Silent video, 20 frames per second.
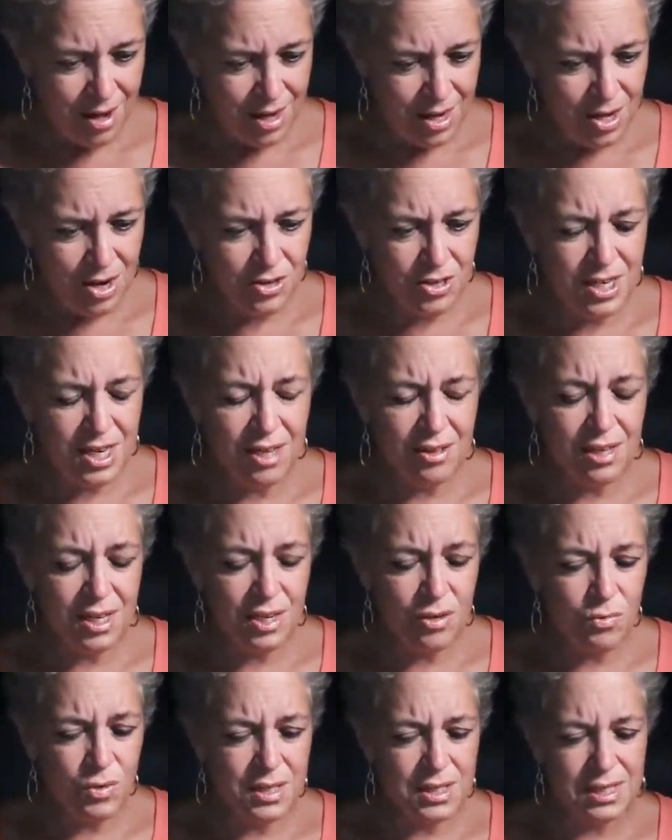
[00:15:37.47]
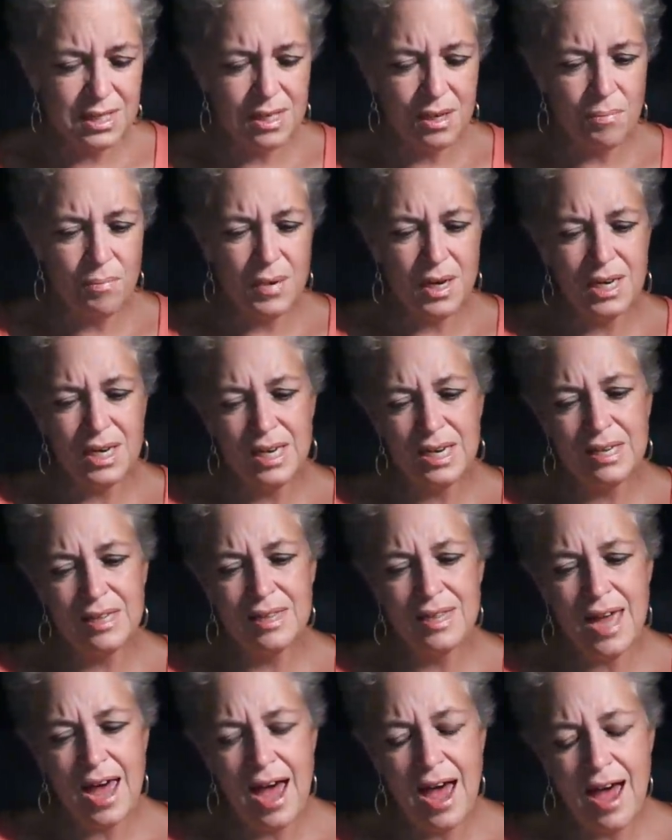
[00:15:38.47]
You're dealing with somebody
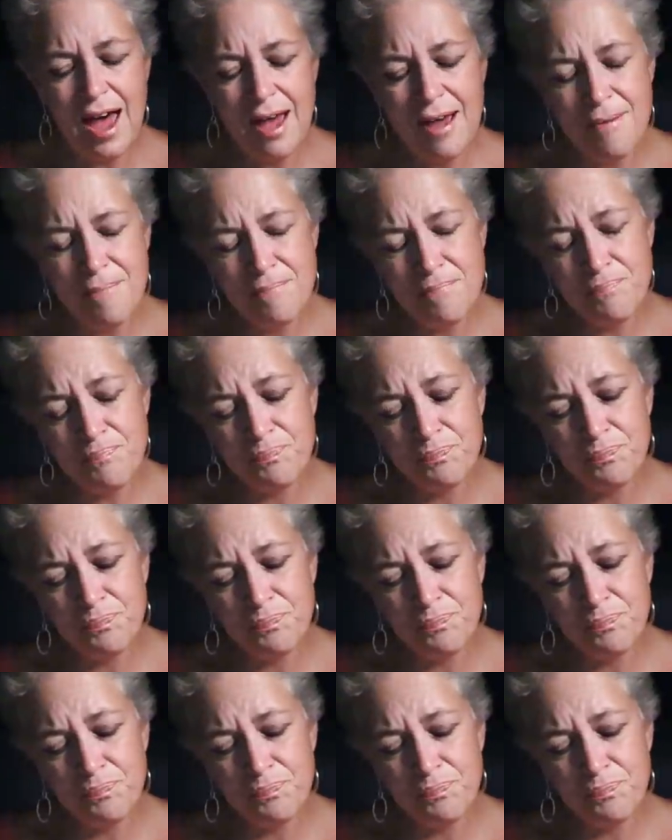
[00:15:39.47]
that